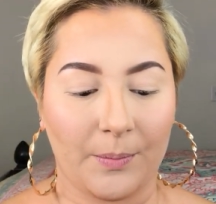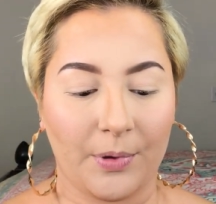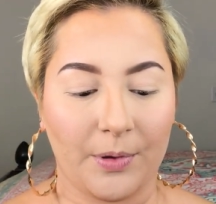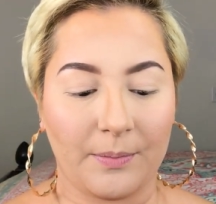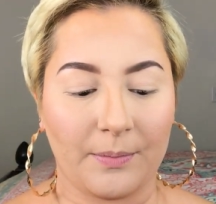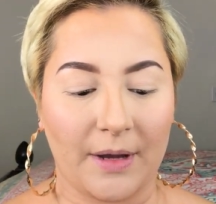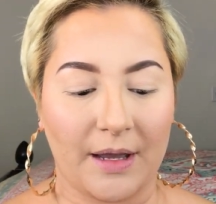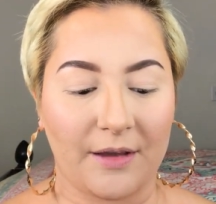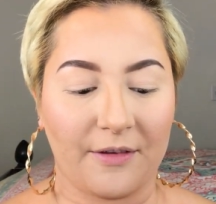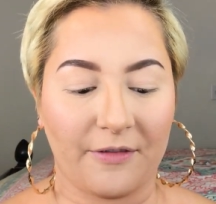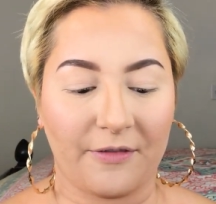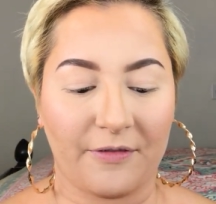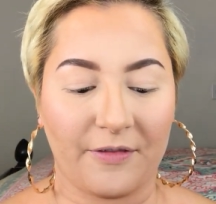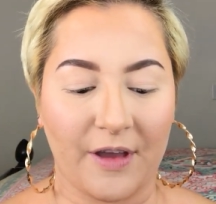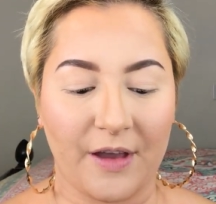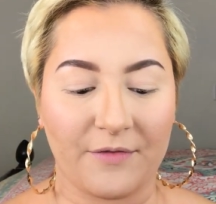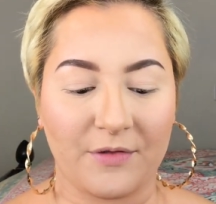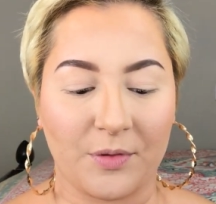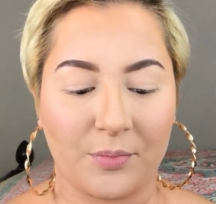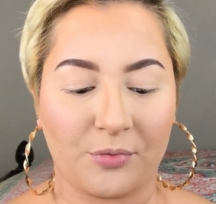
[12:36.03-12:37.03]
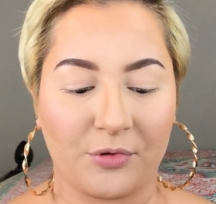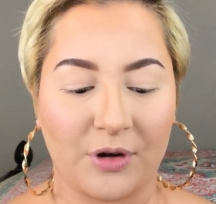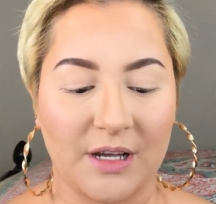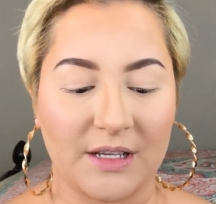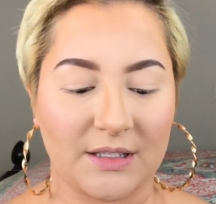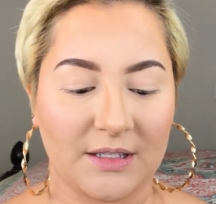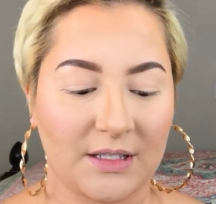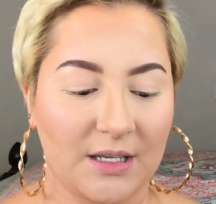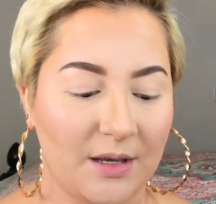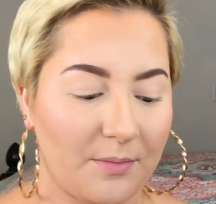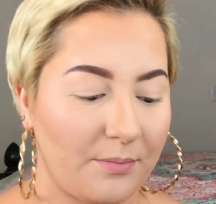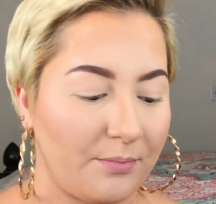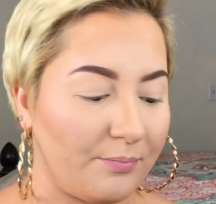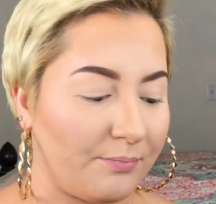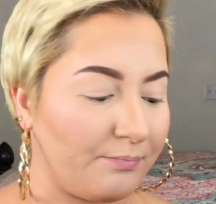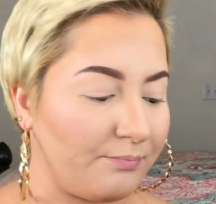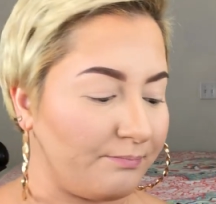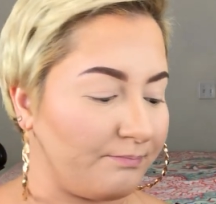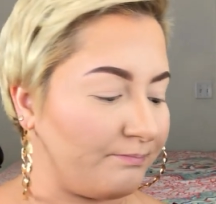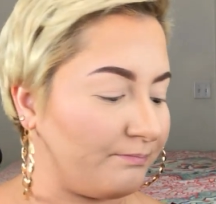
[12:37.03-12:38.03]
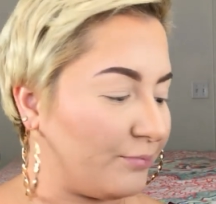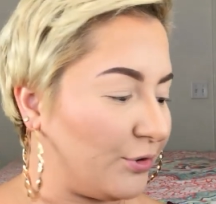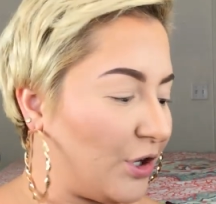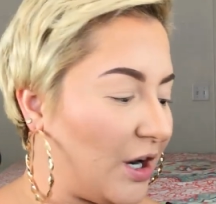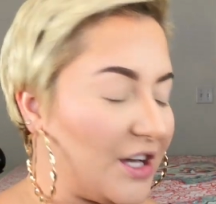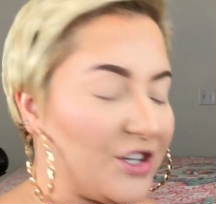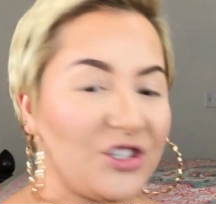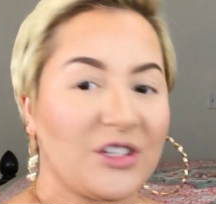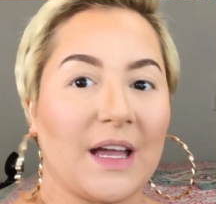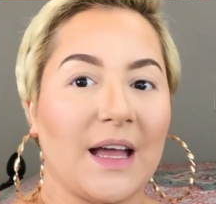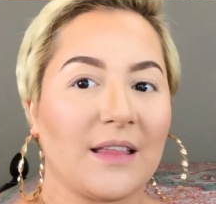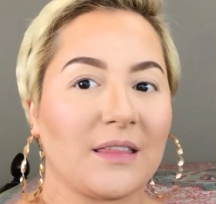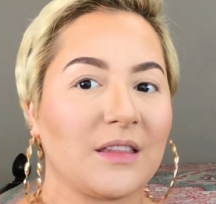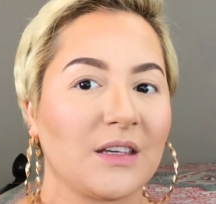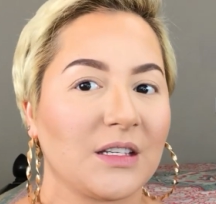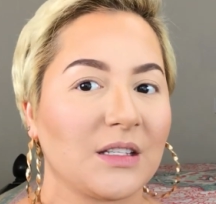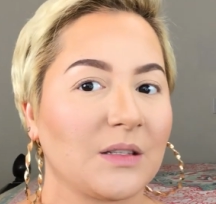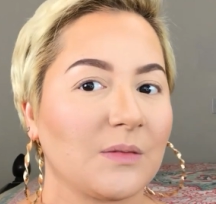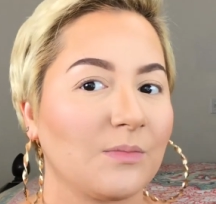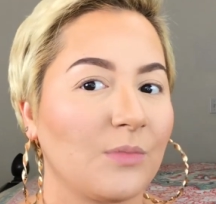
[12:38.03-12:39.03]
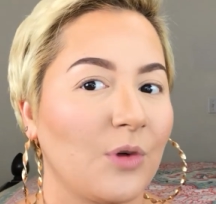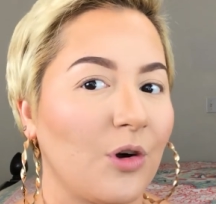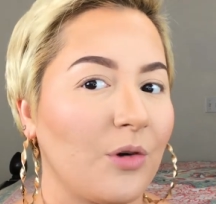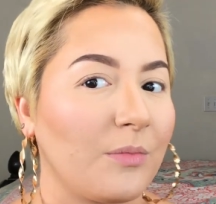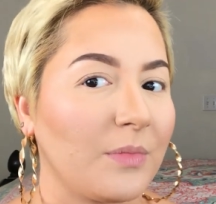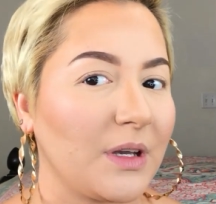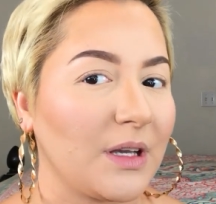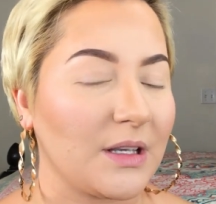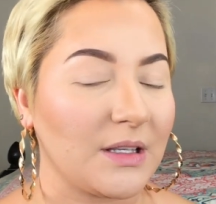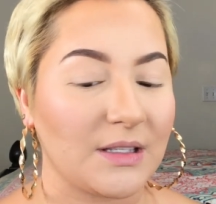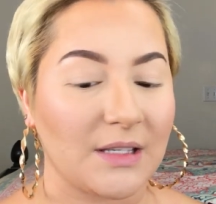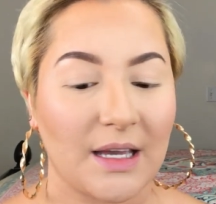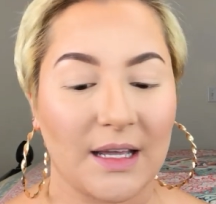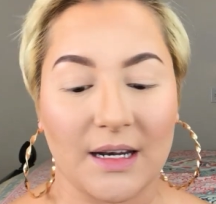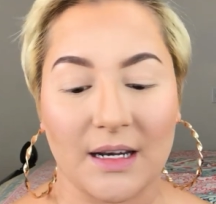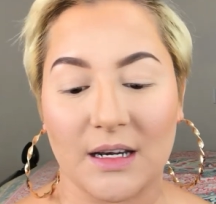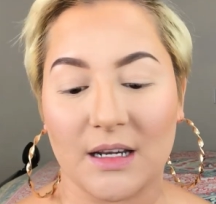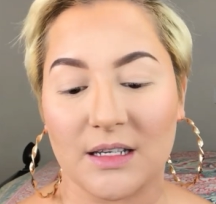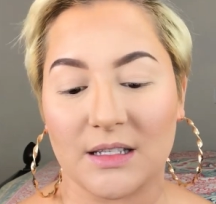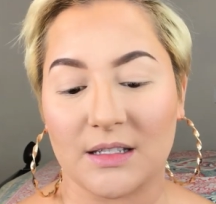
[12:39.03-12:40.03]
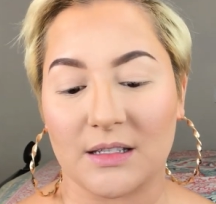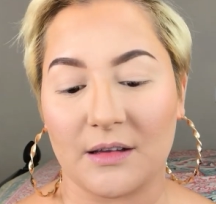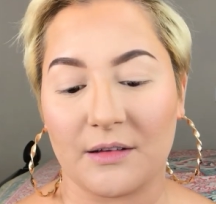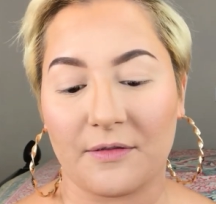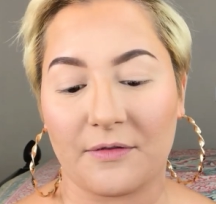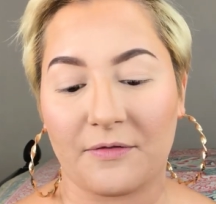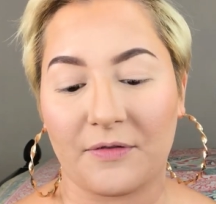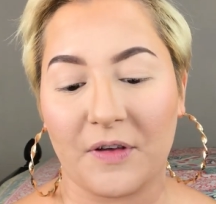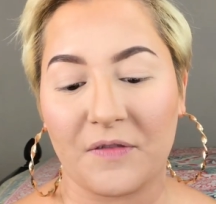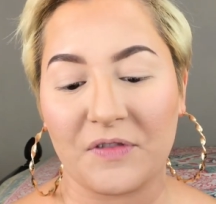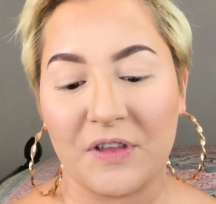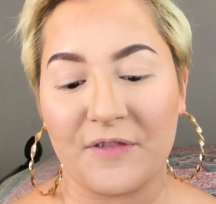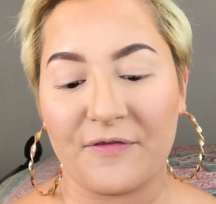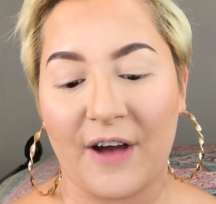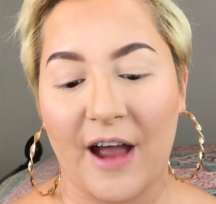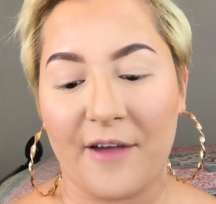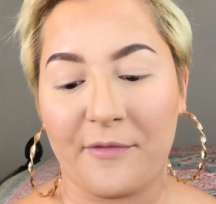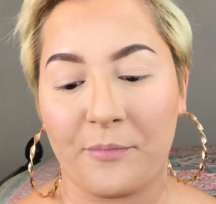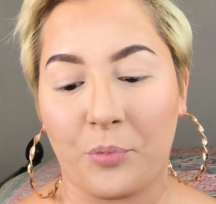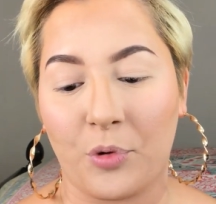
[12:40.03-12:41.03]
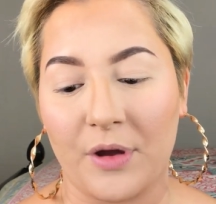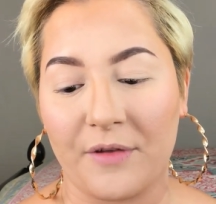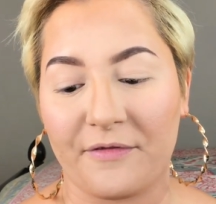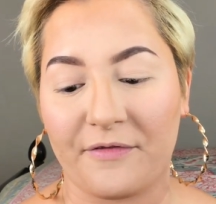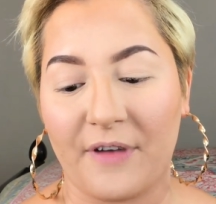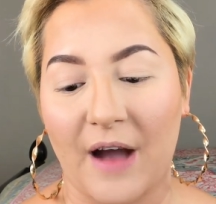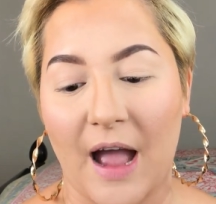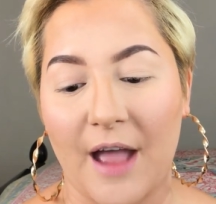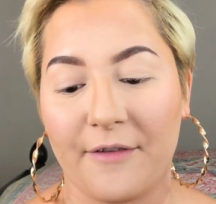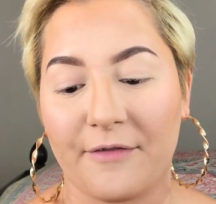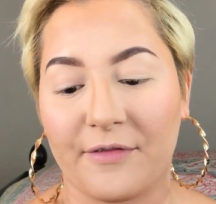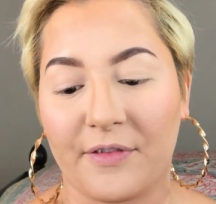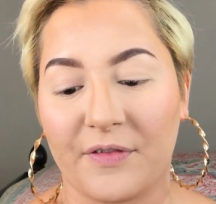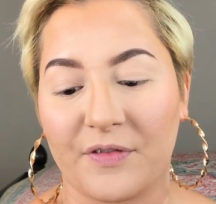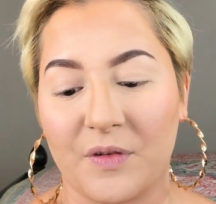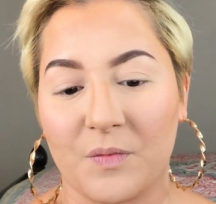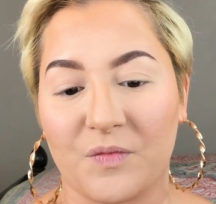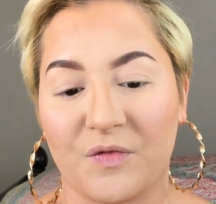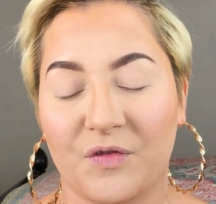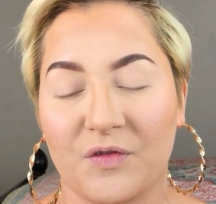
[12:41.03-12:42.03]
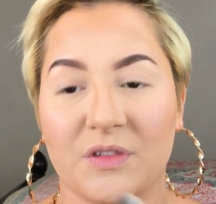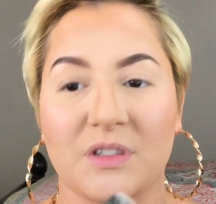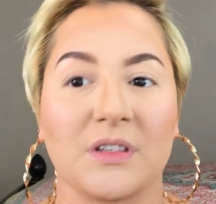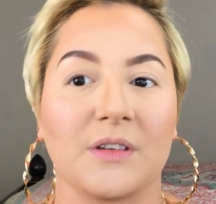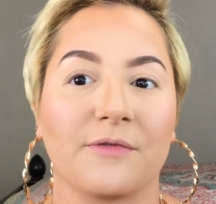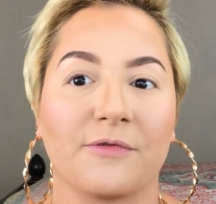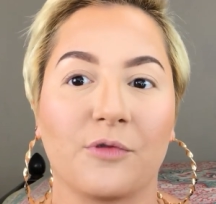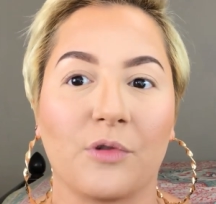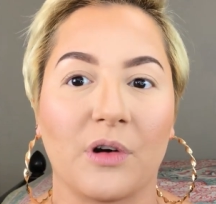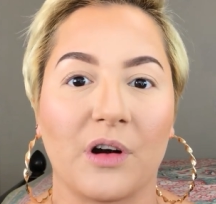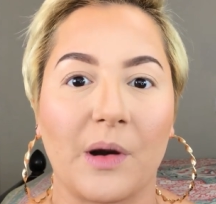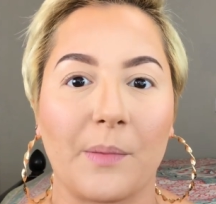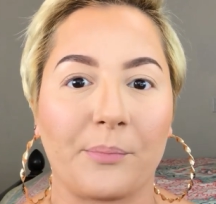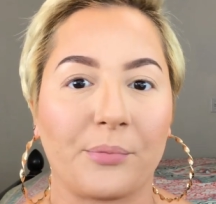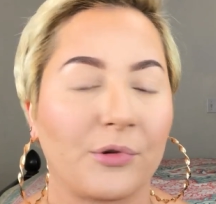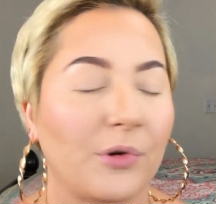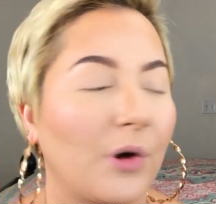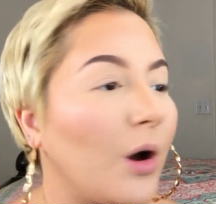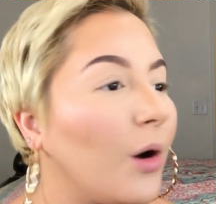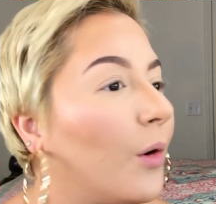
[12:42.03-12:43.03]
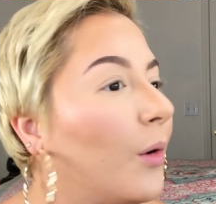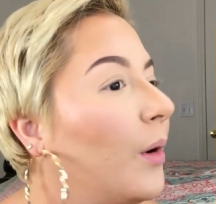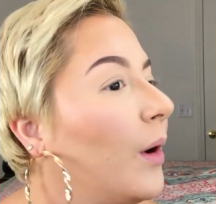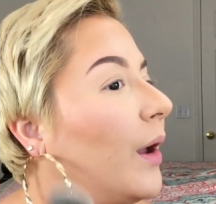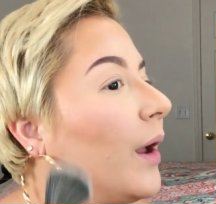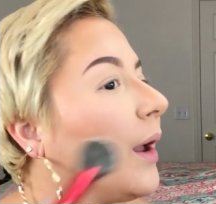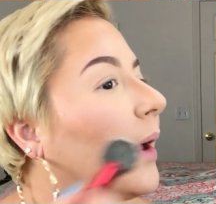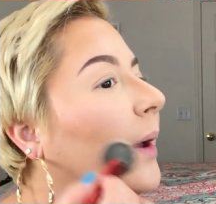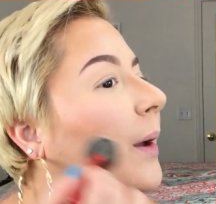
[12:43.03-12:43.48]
put my favorite bronzing brush at this moment, and it is the 55.5 from Sephora Pro,